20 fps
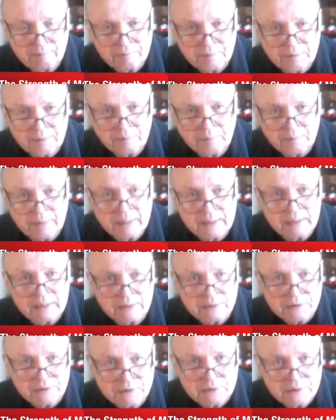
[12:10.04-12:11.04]
been
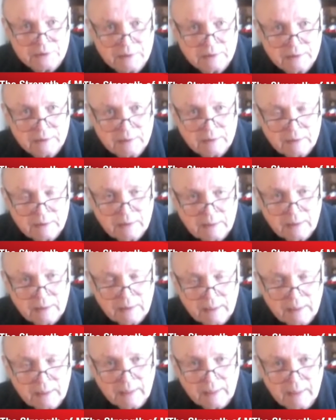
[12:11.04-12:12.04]
amazed
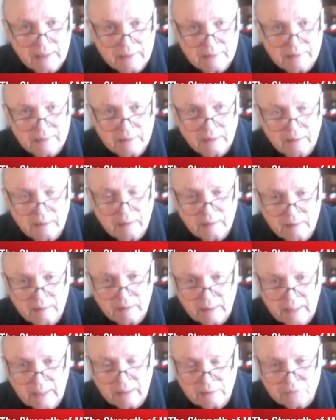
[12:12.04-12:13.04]
at
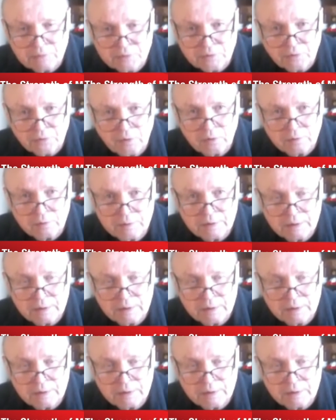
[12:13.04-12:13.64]
how strong the